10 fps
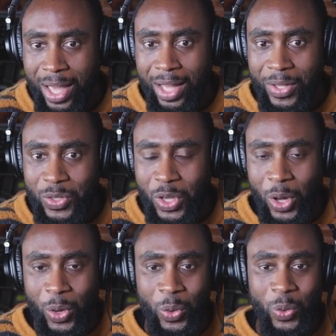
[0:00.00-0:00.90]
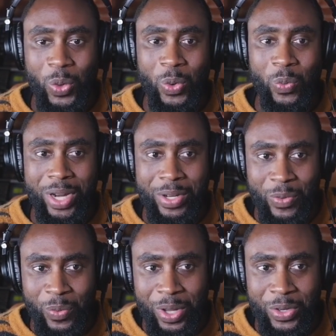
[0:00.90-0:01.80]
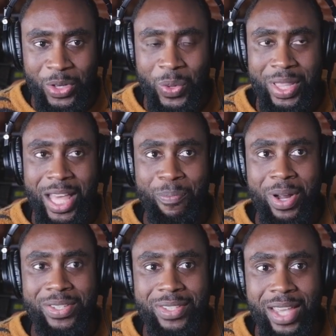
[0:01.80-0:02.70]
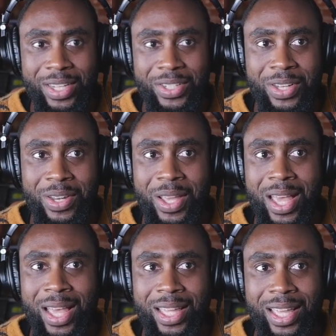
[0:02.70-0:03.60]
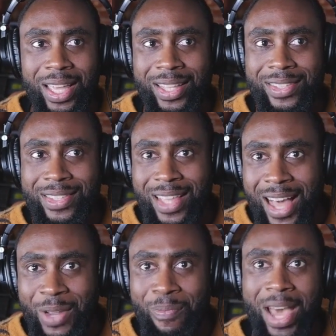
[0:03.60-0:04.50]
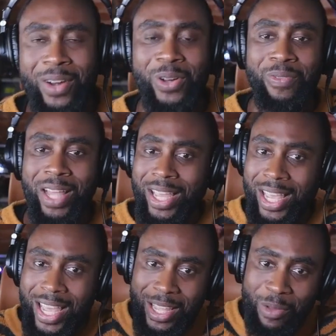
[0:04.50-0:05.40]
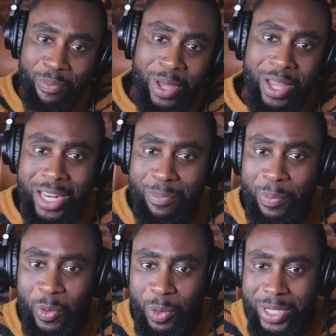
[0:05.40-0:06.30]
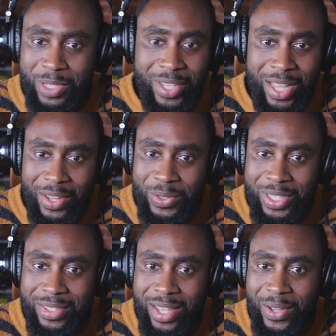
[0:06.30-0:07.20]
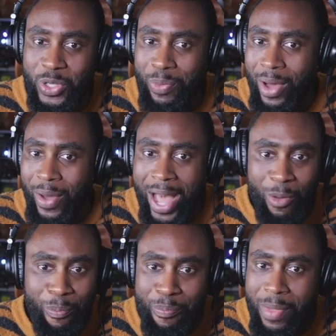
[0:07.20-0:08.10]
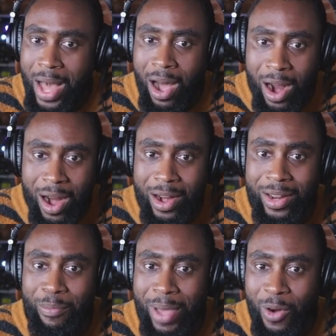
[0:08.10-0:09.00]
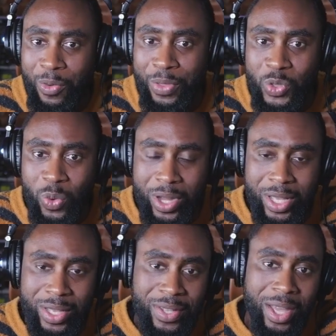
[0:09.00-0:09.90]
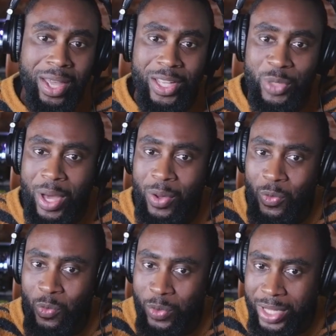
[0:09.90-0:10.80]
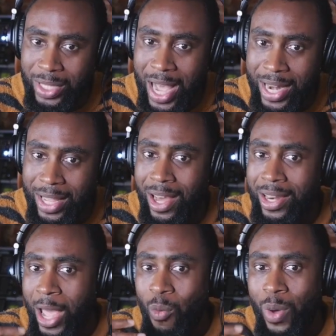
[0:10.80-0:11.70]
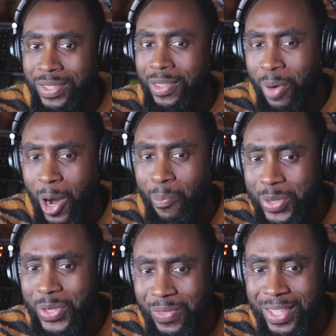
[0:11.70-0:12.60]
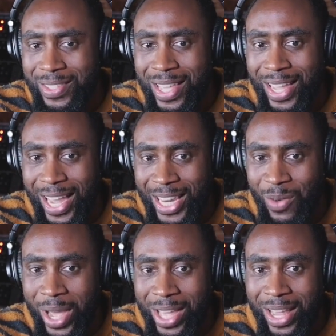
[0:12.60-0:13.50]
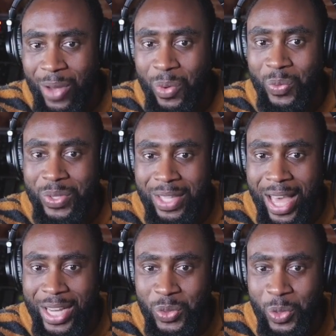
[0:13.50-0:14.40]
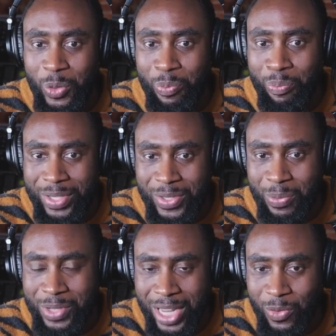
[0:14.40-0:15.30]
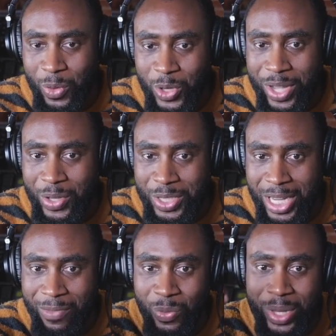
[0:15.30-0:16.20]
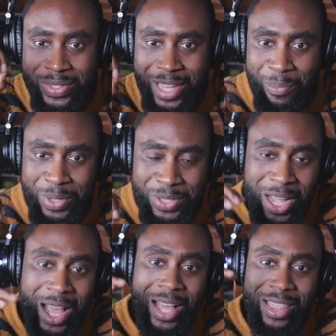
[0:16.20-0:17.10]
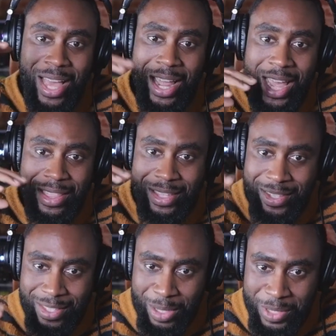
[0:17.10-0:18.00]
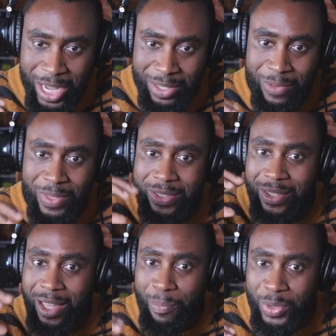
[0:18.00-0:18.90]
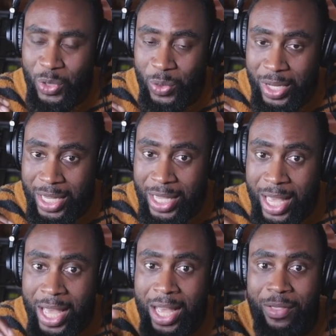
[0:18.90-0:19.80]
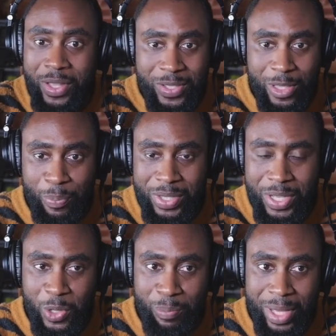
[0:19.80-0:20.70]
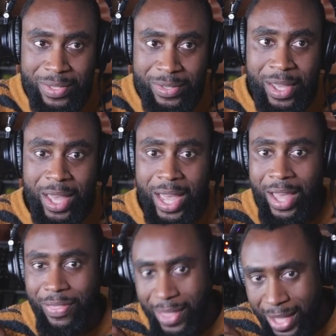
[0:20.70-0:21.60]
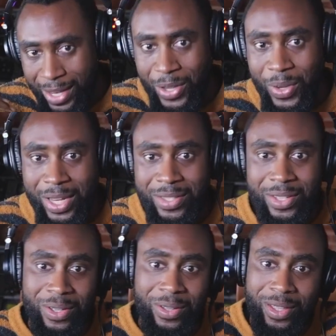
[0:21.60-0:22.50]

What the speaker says: So when you're doing that presentation, it's not a matter of like hitting people with a bunch of technical details about how hard and powerful this work is. It's about realigning on, hey, what's the purpose of this thing anyway? Like, what's the actual business objective we're trying to achieve? We establish that, hey, this is the objective, this is the opportunity, this is the potential miss, and then you get into